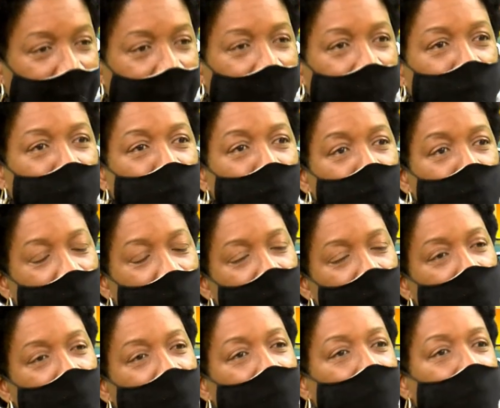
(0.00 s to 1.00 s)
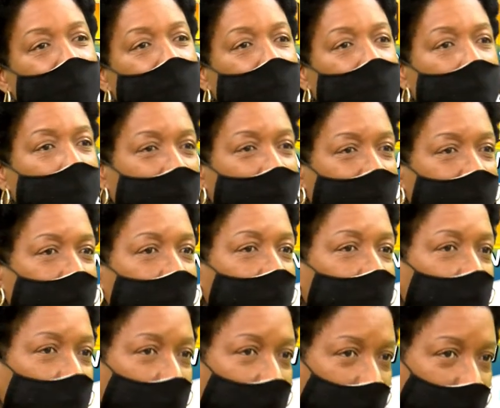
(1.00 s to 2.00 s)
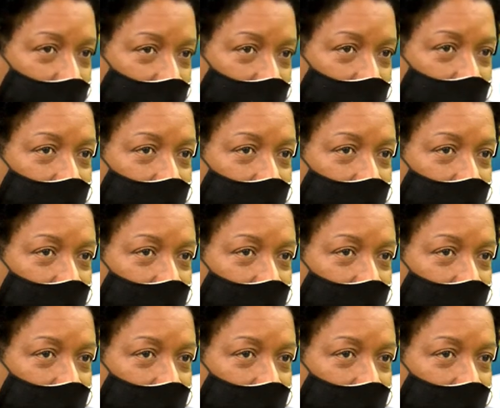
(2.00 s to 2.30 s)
and you must be independent of.